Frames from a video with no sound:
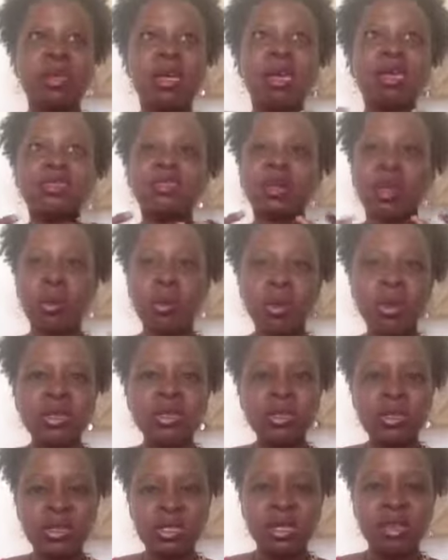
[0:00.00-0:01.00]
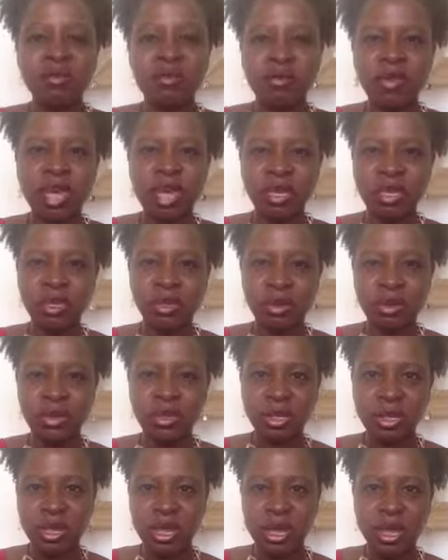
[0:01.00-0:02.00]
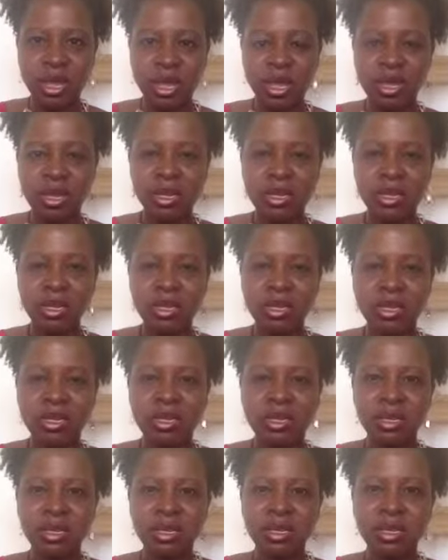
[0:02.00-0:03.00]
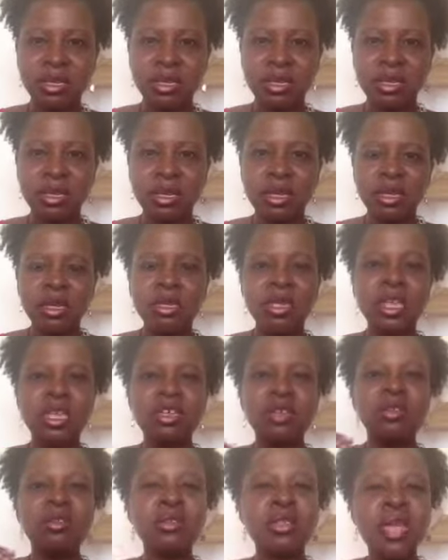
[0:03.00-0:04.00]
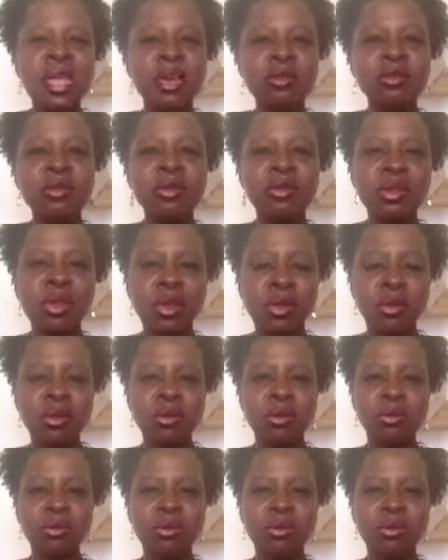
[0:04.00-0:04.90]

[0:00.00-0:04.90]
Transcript: And so I wanted to convey to you today that you never know